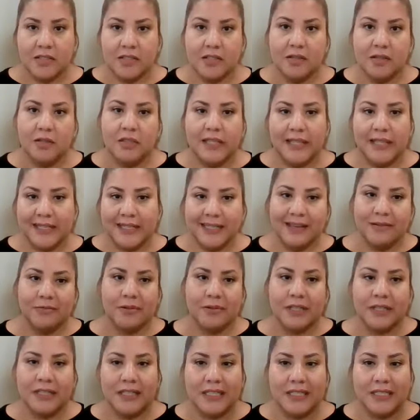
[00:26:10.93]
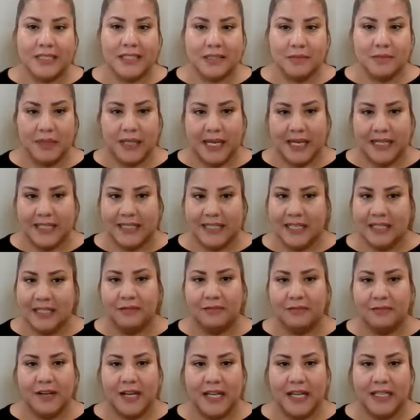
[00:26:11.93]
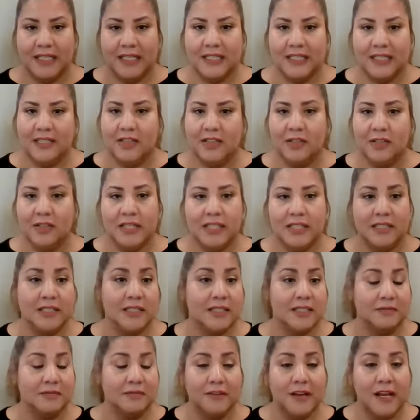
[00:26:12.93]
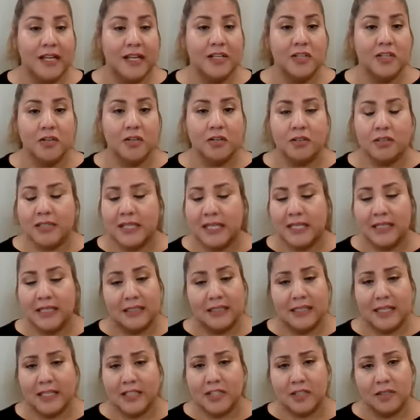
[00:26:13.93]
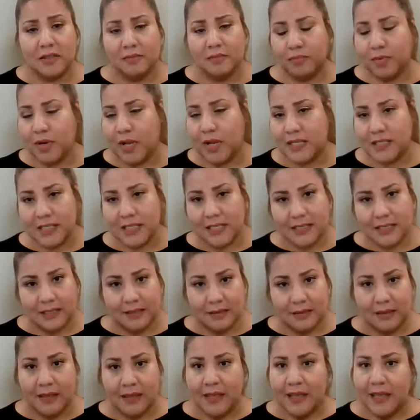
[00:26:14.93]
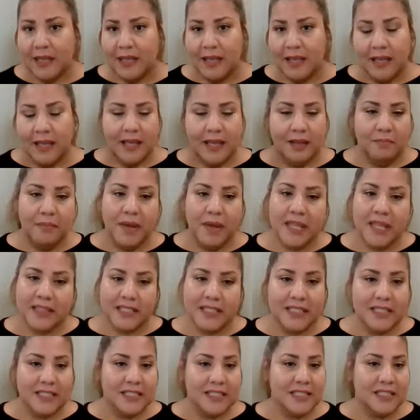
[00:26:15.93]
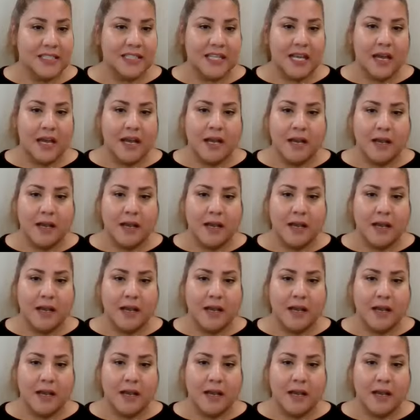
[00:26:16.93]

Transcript: So that really needs to be identified, and you need to define your data collection process and methods.